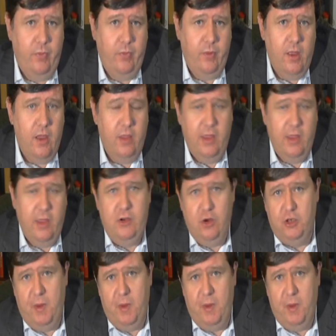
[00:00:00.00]
They chose to
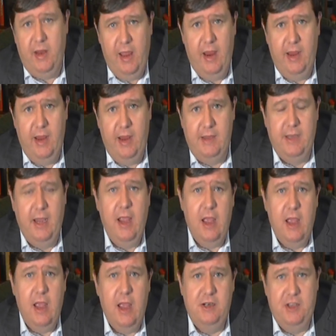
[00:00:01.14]
enter the EEC
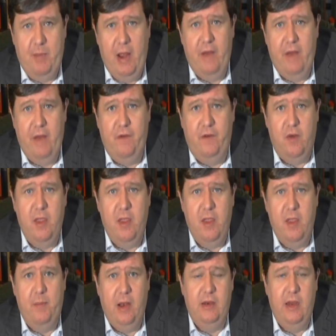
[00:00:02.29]
to benefit from the
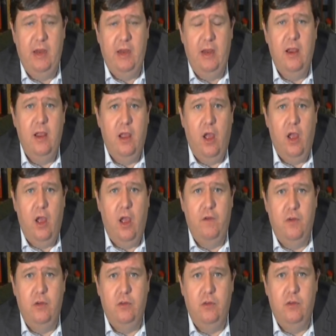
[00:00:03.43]
ability of
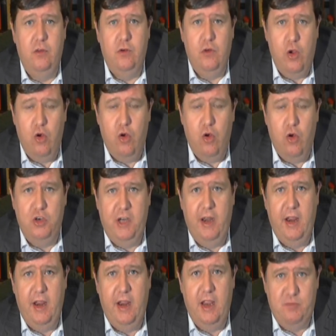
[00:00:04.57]
negotiating as
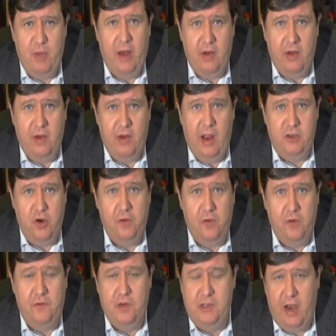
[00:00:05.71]
part of a larger group for
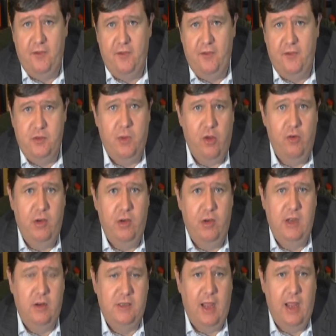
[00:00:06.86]
tariffs with countries
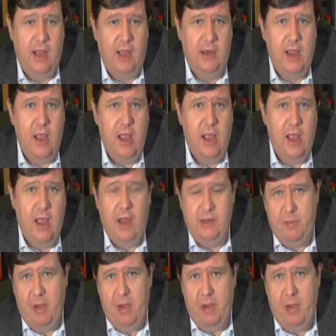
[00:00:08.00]
outside, and to
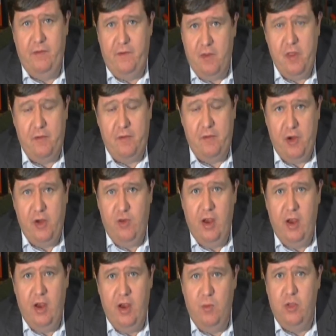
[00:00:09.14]
benefit from the free trade with
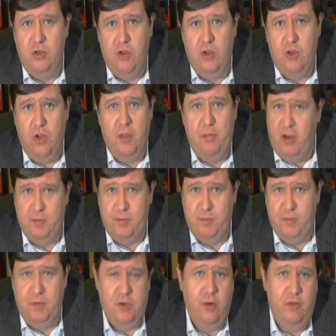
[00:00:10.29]
those other prosperous
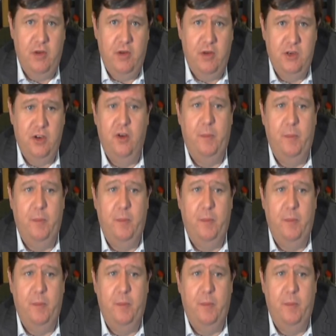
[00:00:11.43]
countries in Europe.